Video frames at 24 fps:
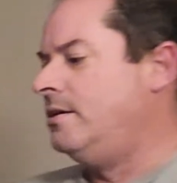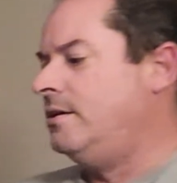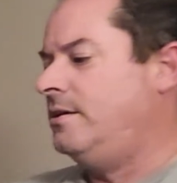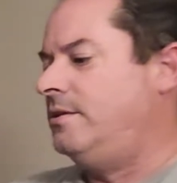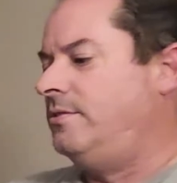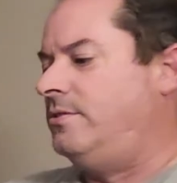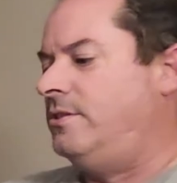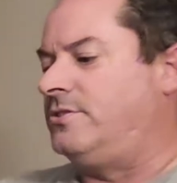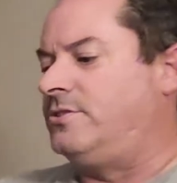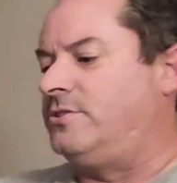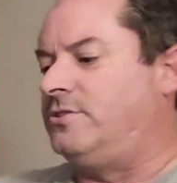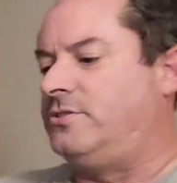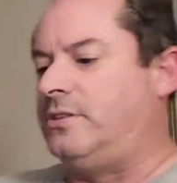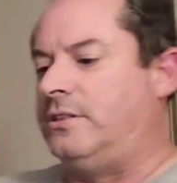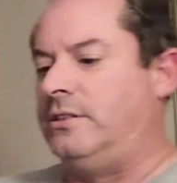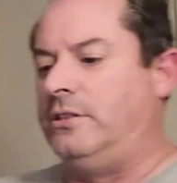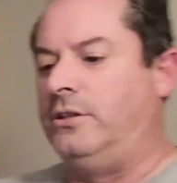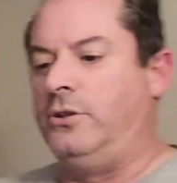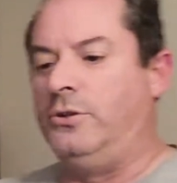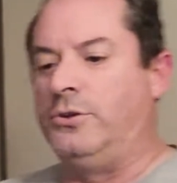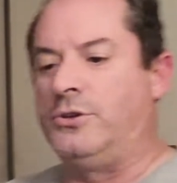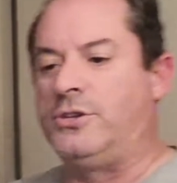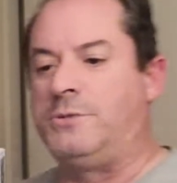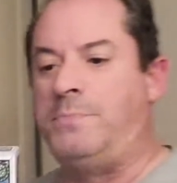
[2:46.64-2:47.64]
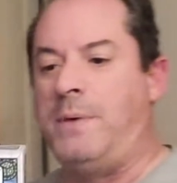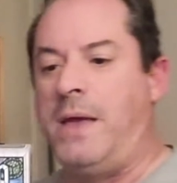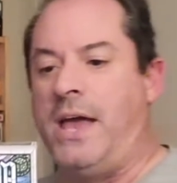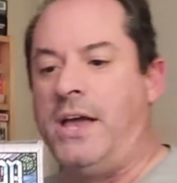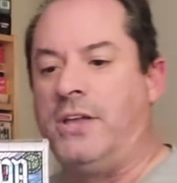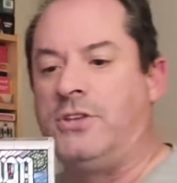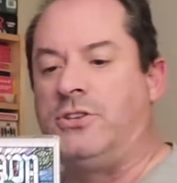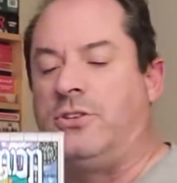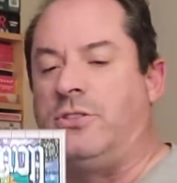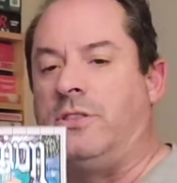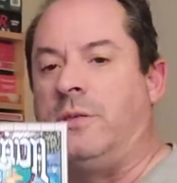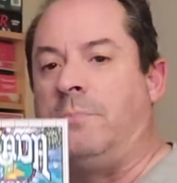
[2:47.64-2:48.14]
This is the little
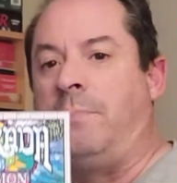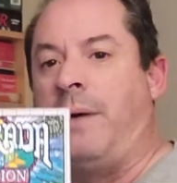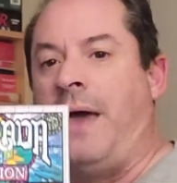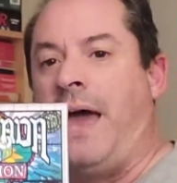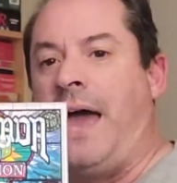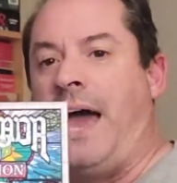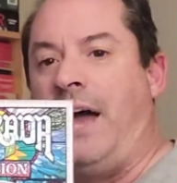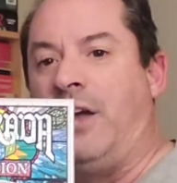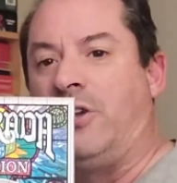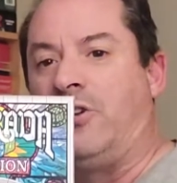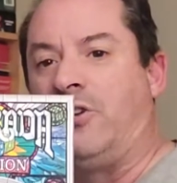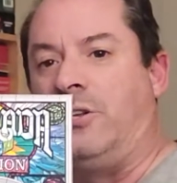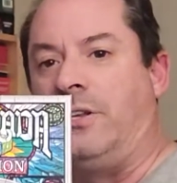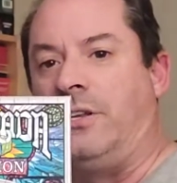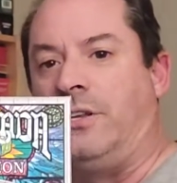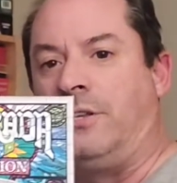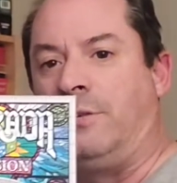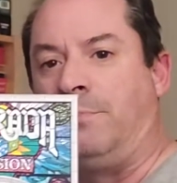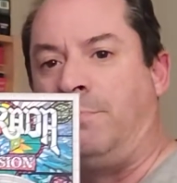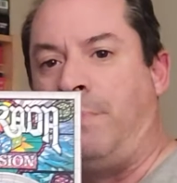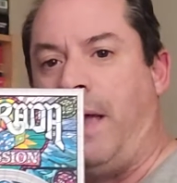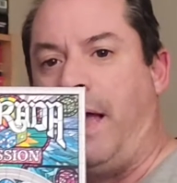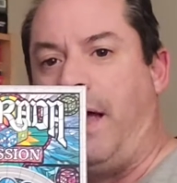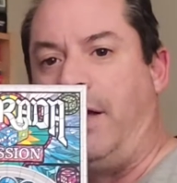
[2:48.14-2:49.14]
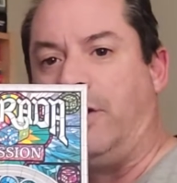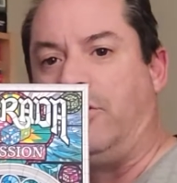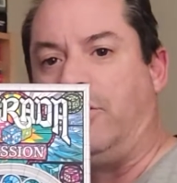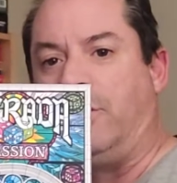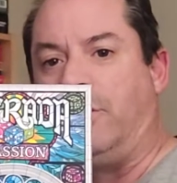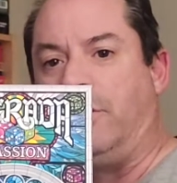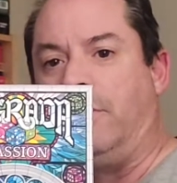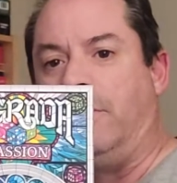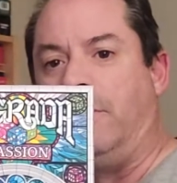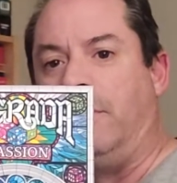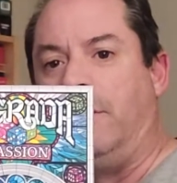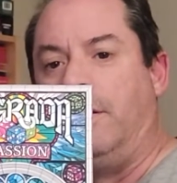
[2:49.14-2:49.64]
expansion, the Passion
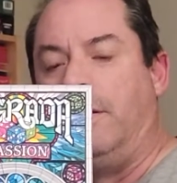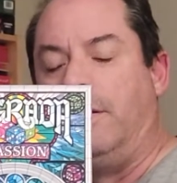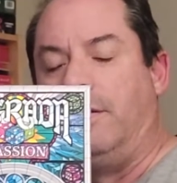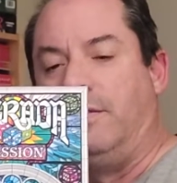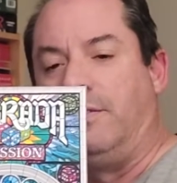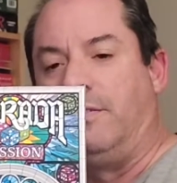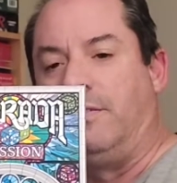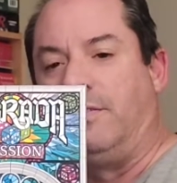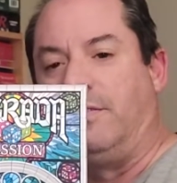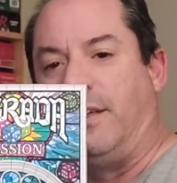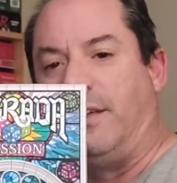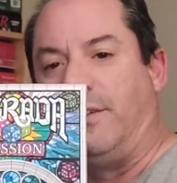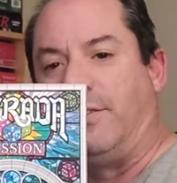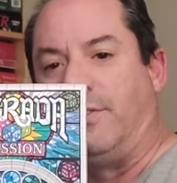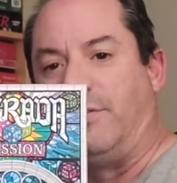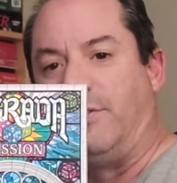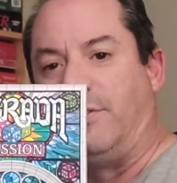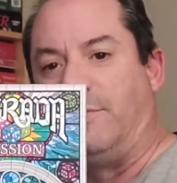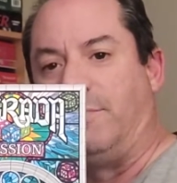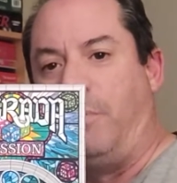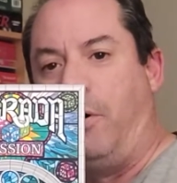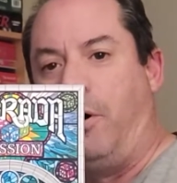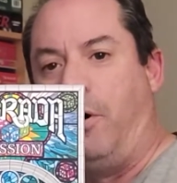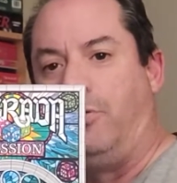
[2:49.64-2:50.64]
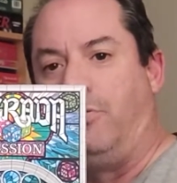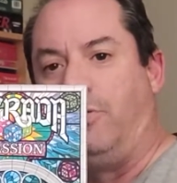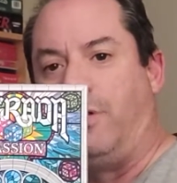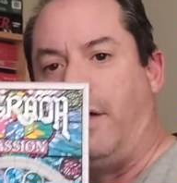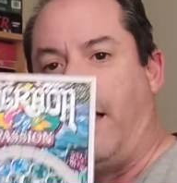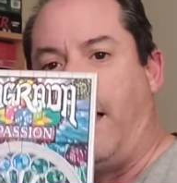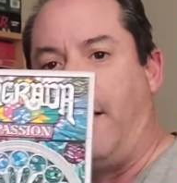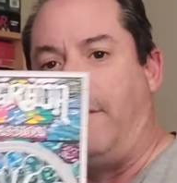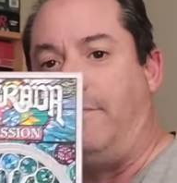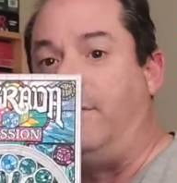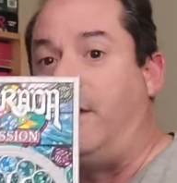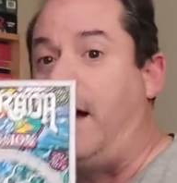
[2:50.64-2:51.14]
expansion. This is nice and small. I
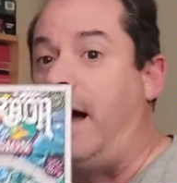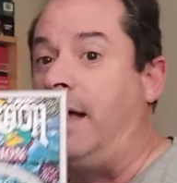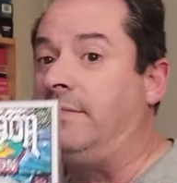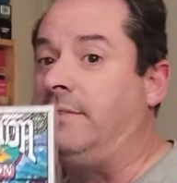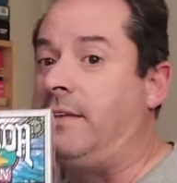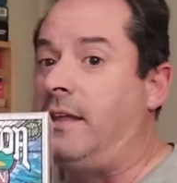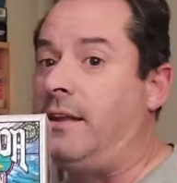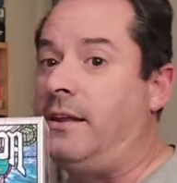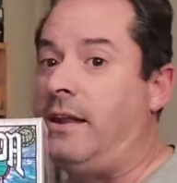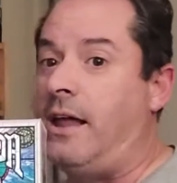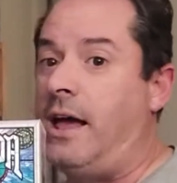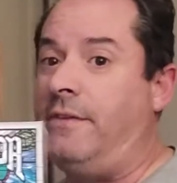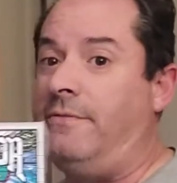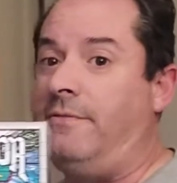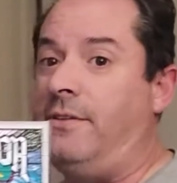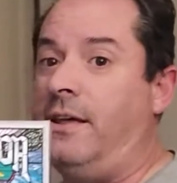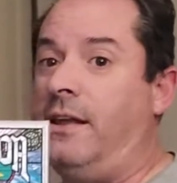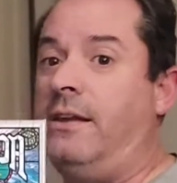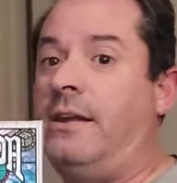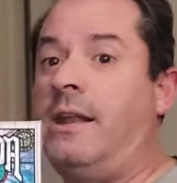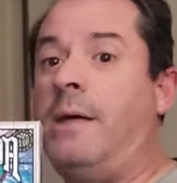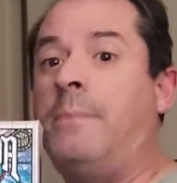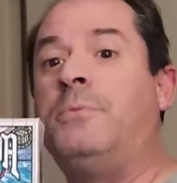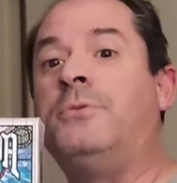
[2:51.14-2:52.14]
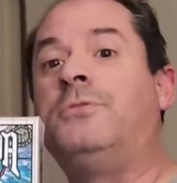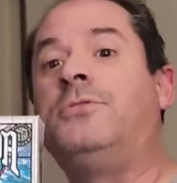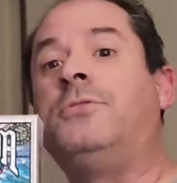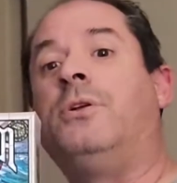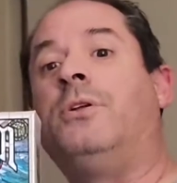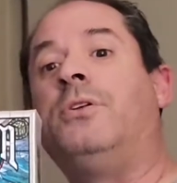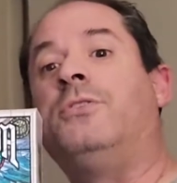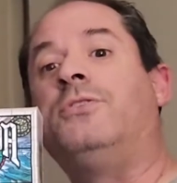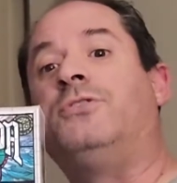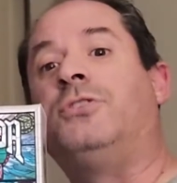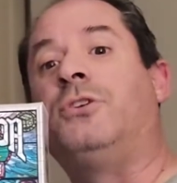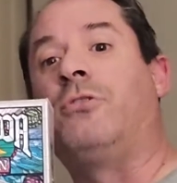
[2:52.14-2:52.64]
have not done it. I've done an episode
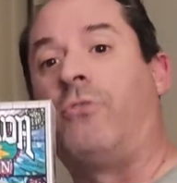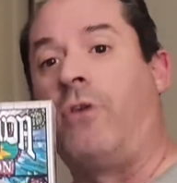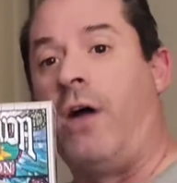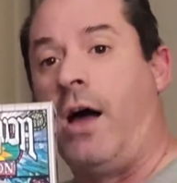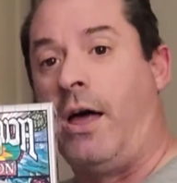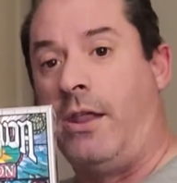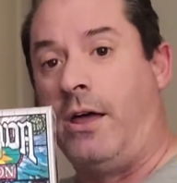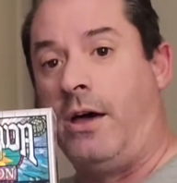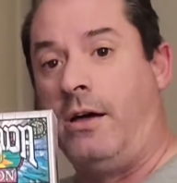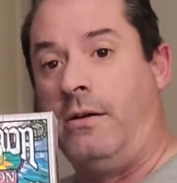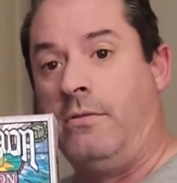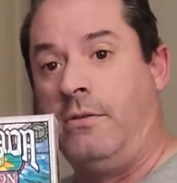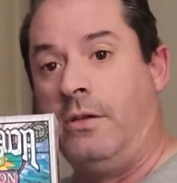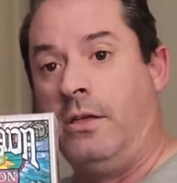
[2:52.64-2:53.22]
on Sagrada.